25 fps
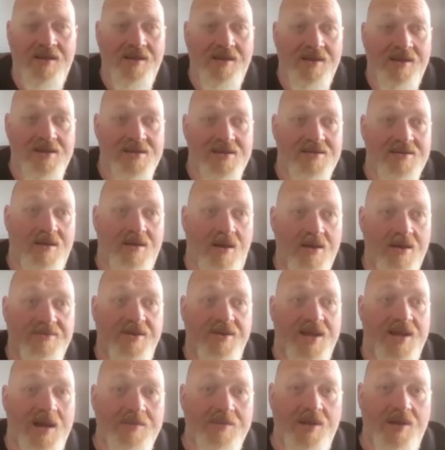to
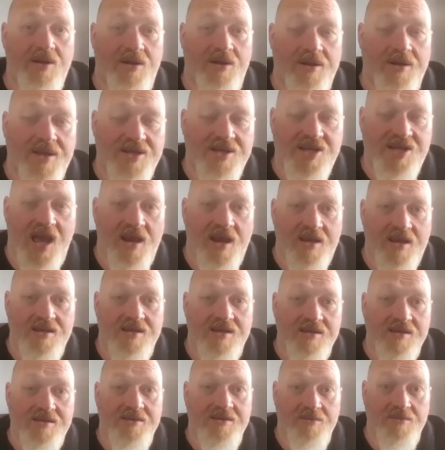overcome a lot of the
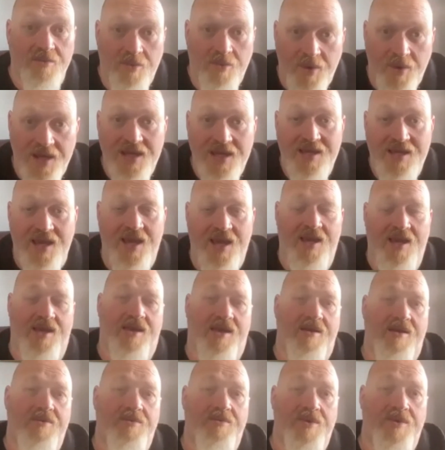challenges that we get
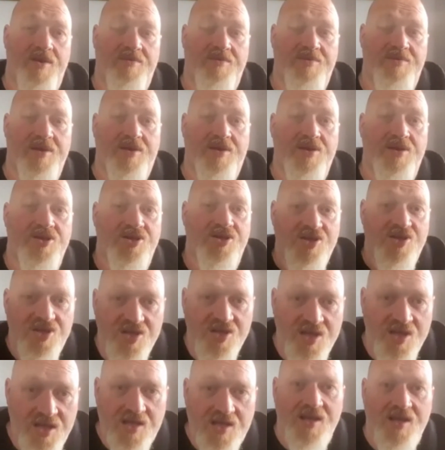hit with because
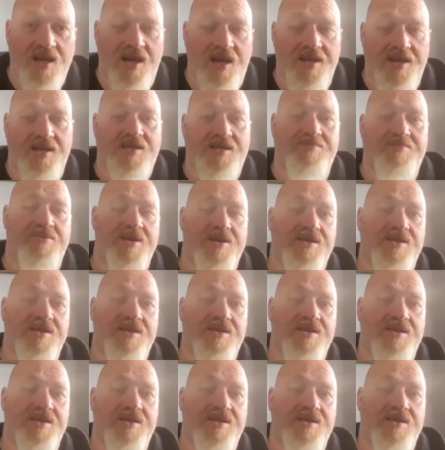she can't express